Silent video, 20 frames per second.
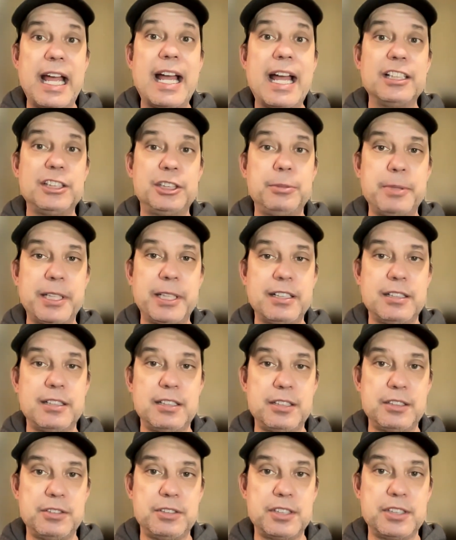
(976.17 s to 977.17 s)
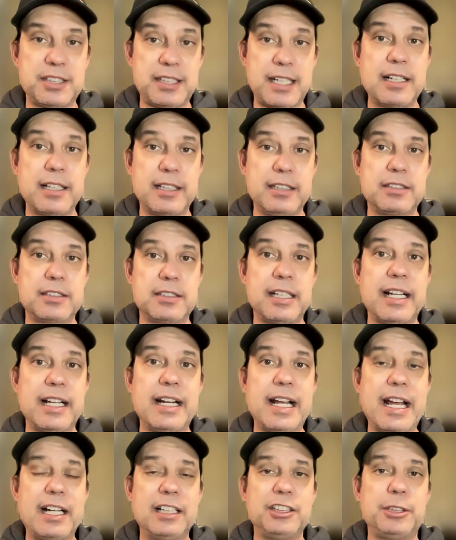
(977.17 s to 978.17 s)
as you begin to do the studies
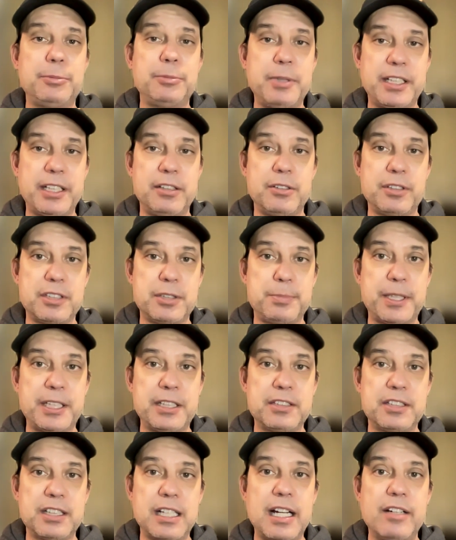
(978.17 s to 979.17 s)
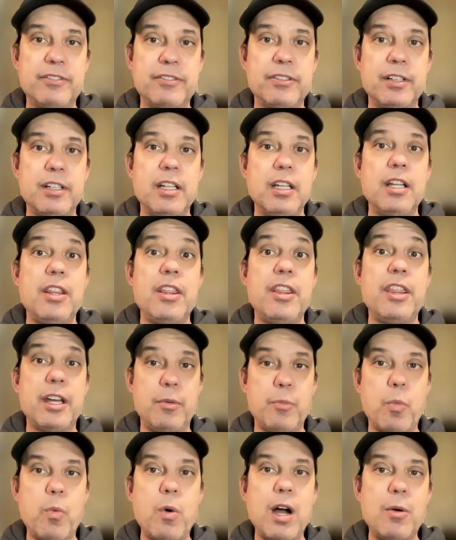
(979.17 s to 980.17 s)
and as you begin to experience life
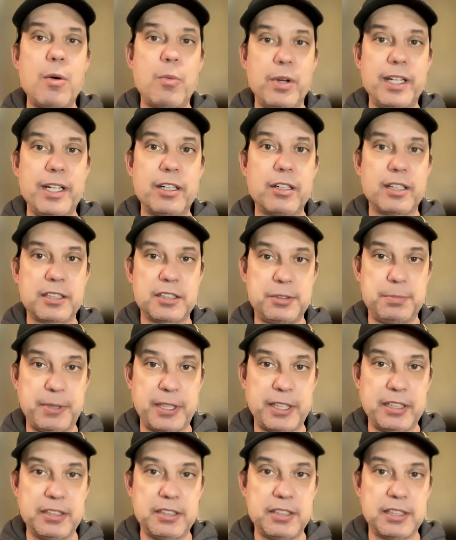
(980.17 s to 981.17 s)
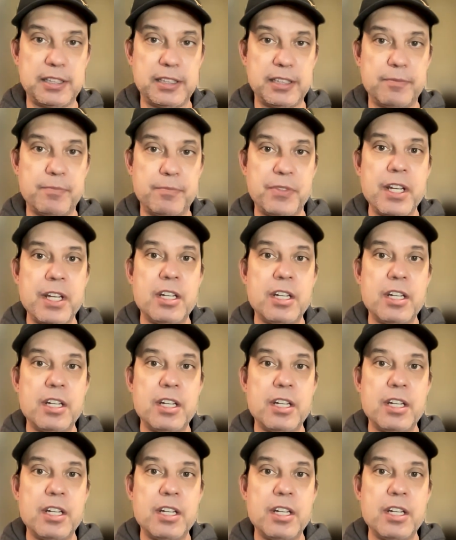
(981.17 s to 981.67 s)
than what we are experiencing?